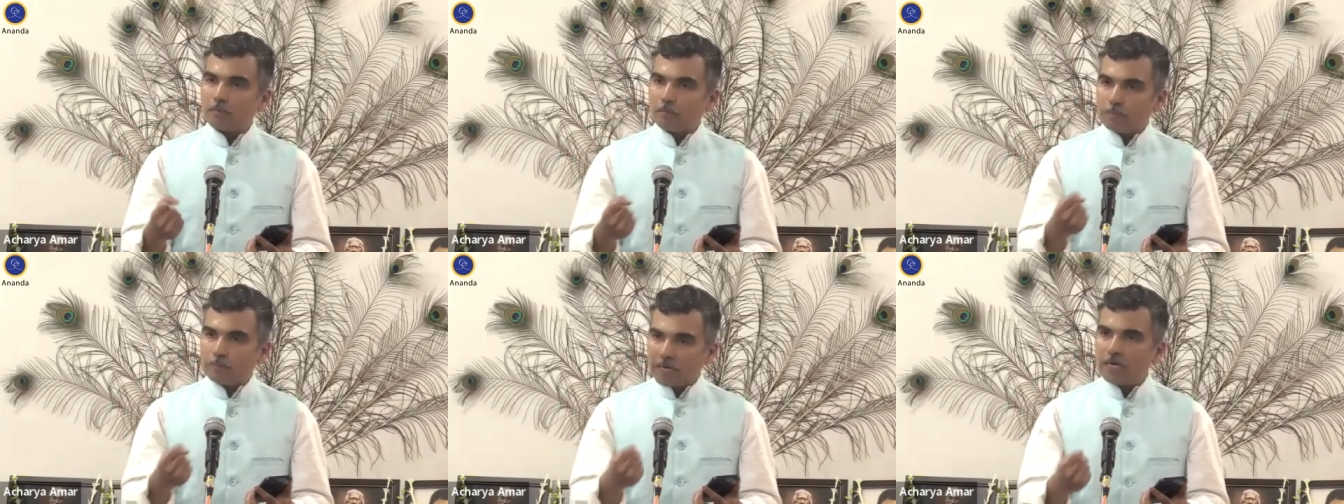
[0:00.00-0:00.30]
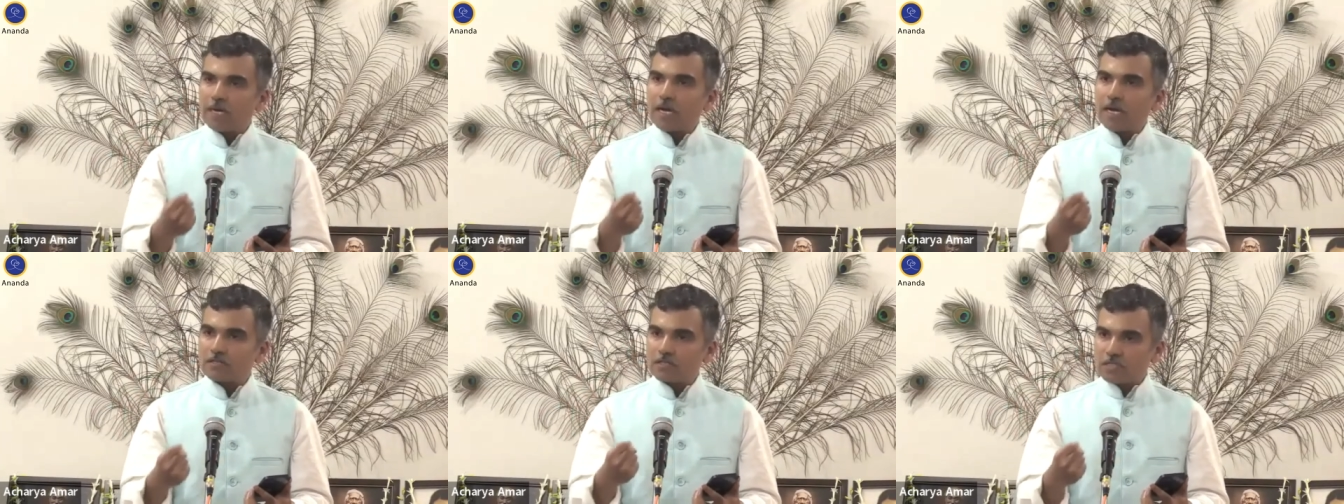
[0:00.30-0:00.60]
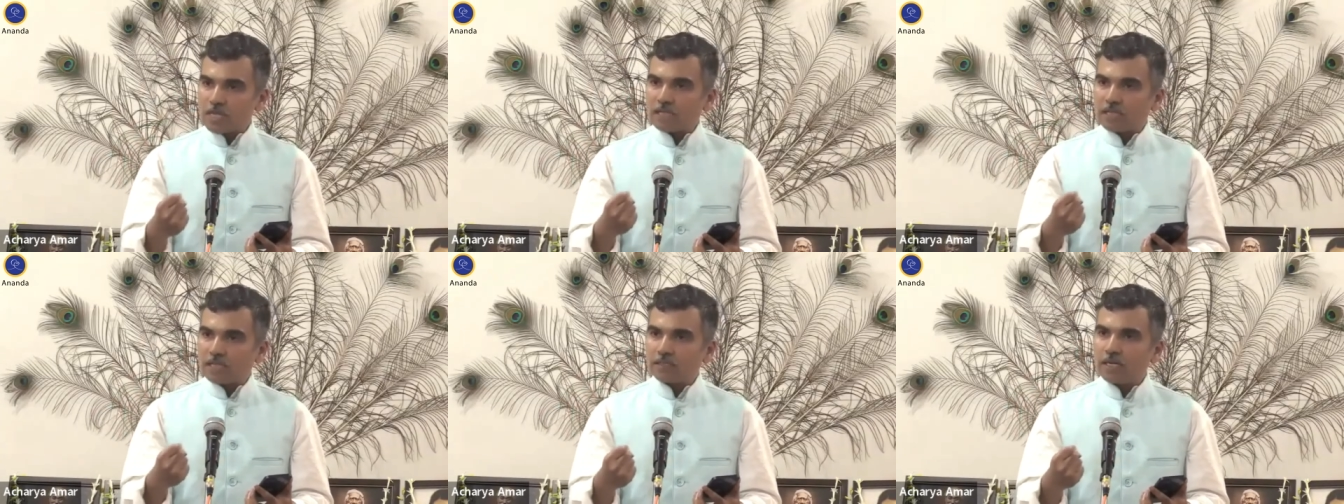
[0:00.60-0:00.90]
build our
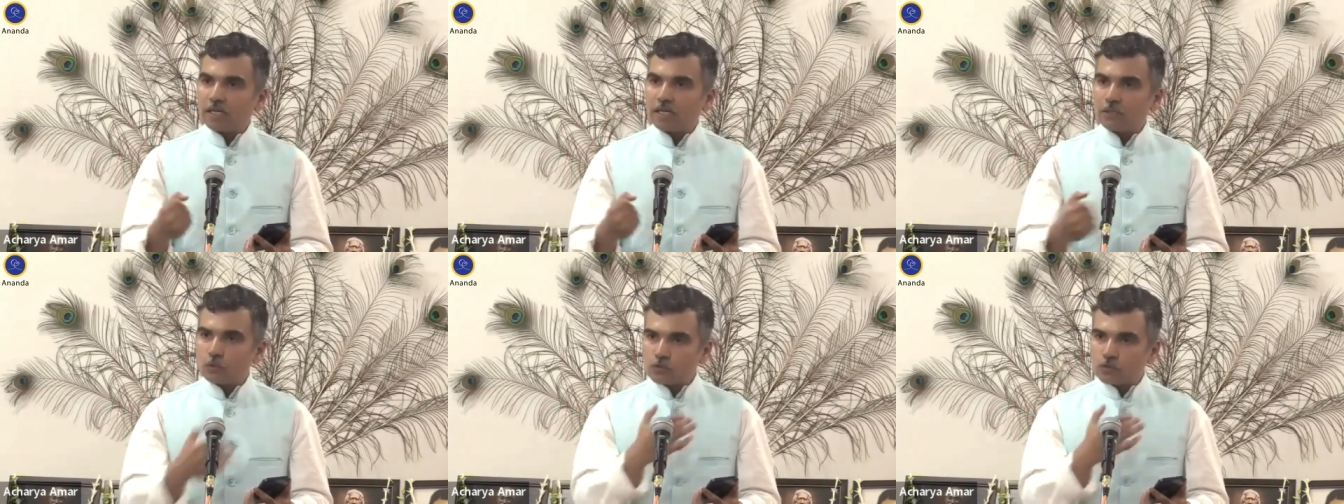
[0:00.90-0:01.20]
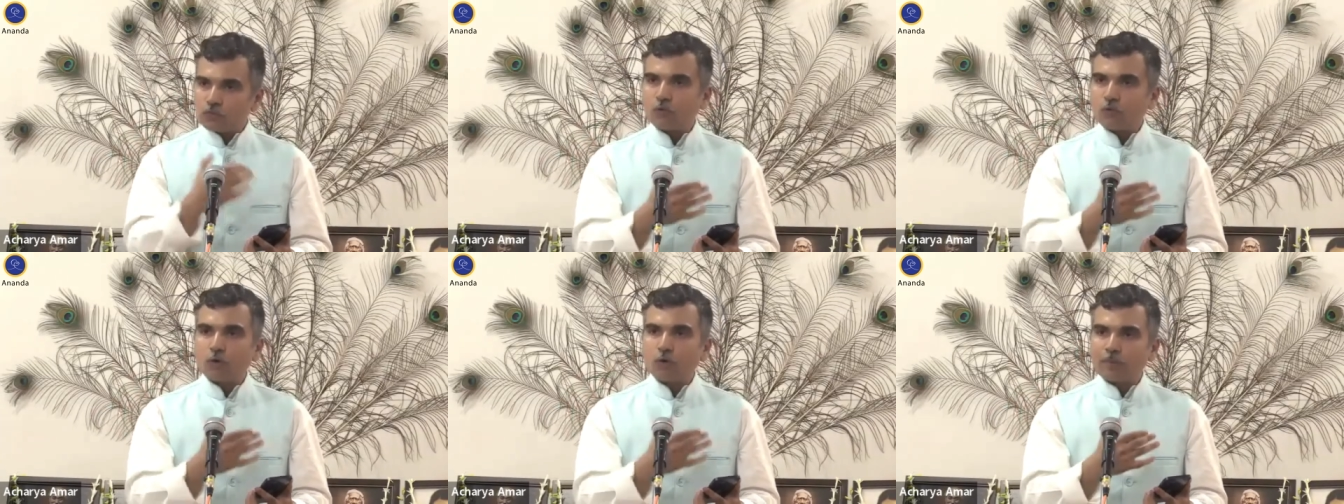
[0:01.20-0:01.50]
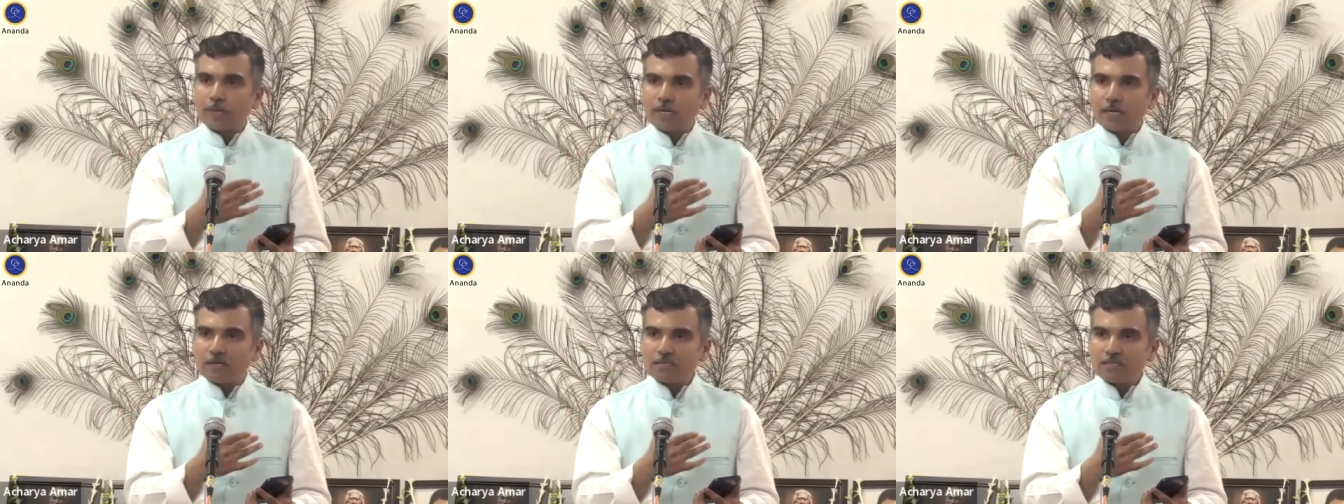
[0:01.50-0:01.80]
sadhana, those 4
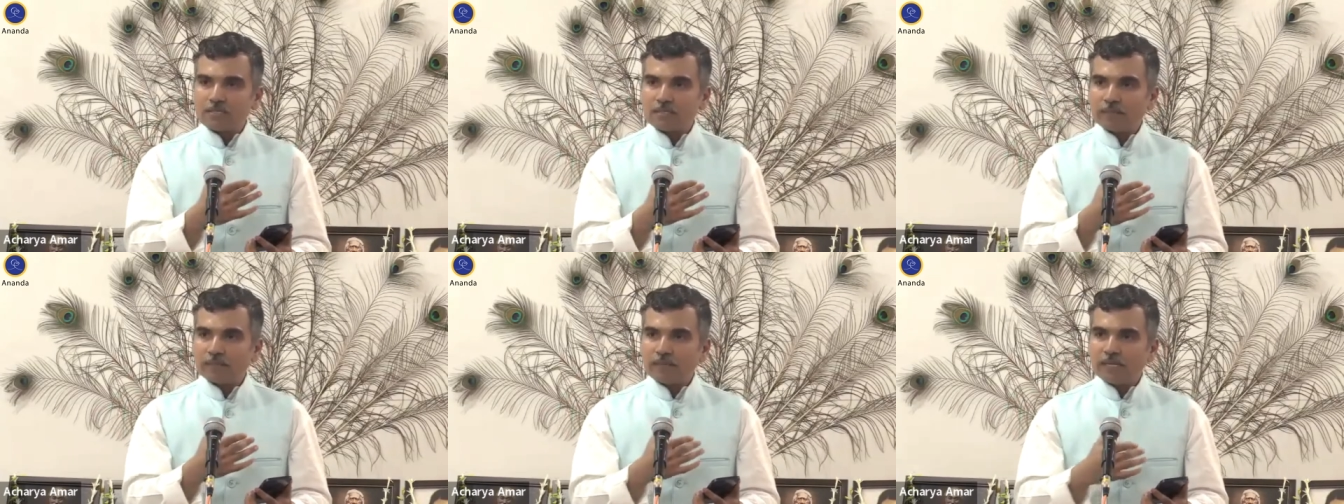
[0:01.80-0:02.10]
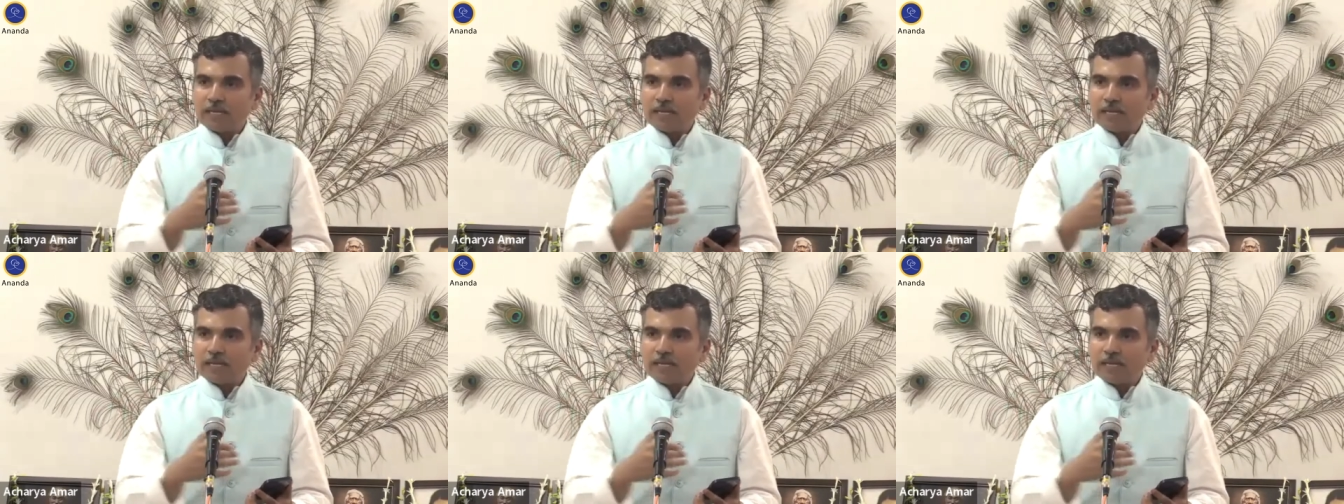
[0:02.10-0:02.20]
pillars,